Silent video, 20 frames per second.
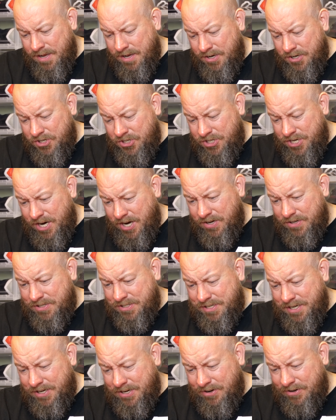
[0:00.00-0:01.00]
Shared
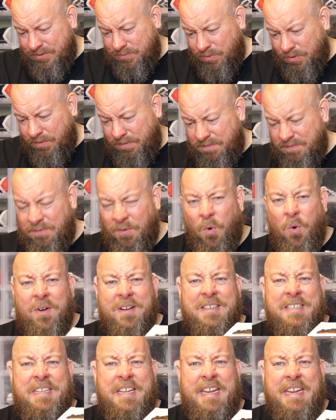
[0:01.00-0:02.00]
stickers worth
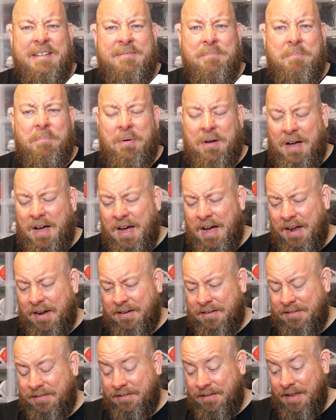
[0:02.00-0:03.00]
14
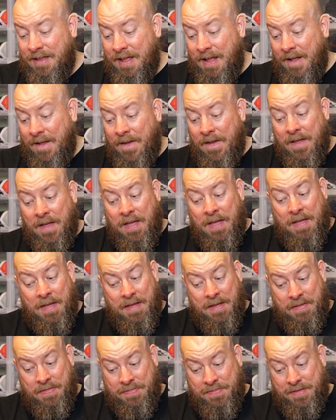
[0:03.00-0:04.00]
bucks.
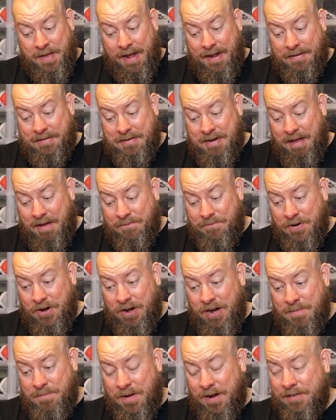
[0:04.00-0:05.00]
That's not
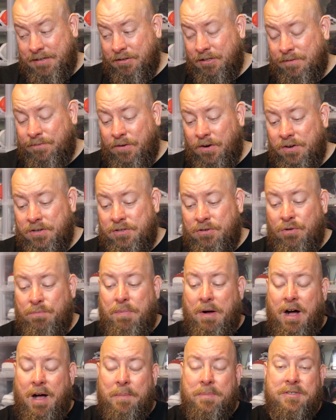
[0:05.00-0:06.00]
very much. Those first two
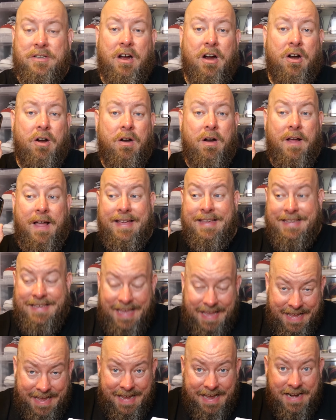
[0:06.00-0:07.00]
pops are,
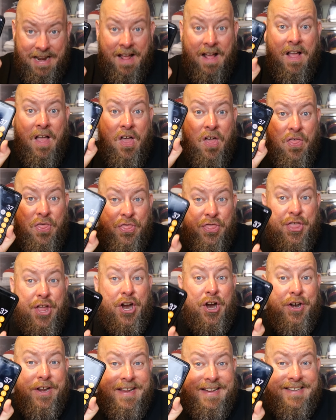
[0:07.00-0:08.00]
again,
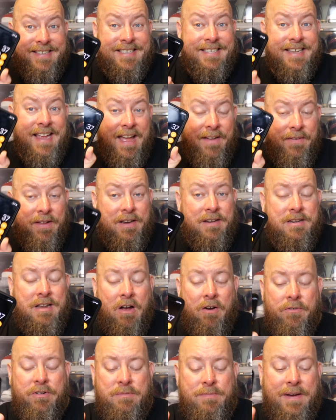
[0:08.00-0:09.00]

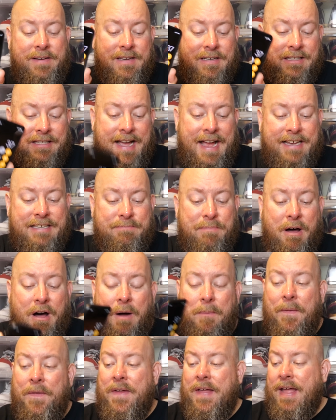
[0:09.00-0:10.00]
$37, means this last
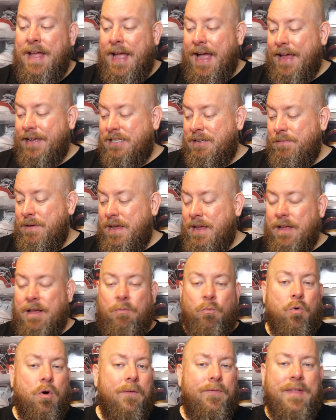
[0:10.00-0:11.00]
pop has to be
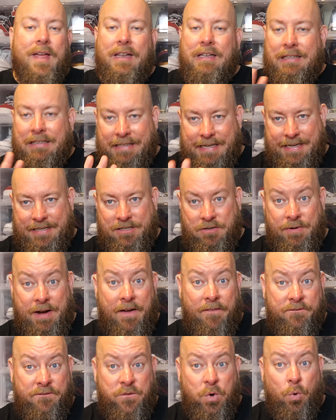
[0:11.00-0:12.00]
worth at least
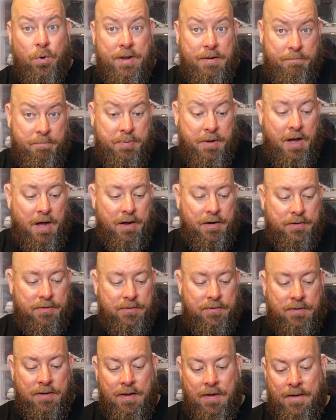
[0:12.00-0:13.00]
around 40 bucks.